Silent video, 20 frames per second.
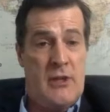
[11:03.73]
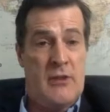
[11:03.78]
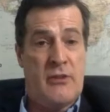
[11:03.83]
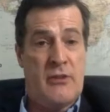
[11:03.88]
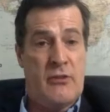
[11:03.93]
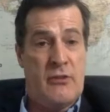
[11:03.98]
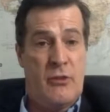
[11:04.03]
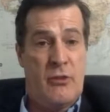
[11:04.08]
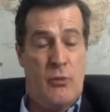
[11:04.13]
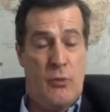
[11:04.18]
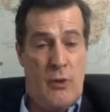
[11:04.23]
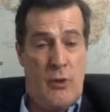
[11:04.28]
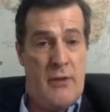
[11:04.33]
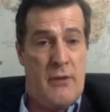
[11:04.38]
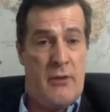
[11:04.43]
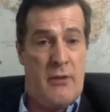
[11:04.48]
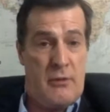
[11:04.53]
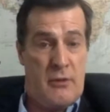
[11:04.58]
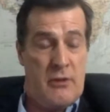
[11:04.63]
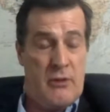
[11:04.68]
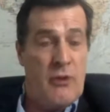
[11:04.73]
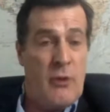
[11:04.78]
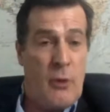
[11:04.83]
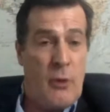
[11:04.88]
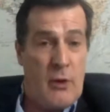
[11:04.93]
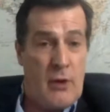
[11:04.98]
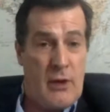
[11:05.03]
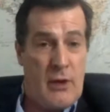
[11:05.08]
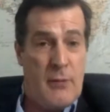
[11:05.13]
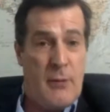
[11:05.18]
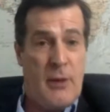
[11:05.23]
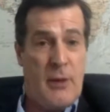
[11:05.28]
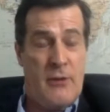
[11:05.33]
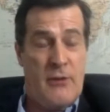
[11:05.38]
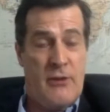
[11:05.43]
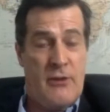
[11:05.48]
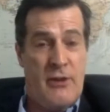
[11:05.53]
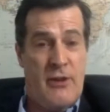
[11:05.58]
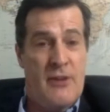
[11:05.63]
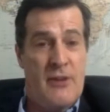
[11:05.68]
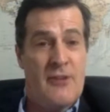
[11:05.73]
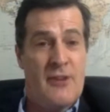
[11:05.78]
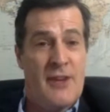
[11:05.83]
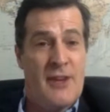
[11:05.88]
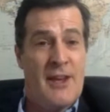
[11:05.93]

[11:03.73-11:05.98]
need to do rather than talking about it,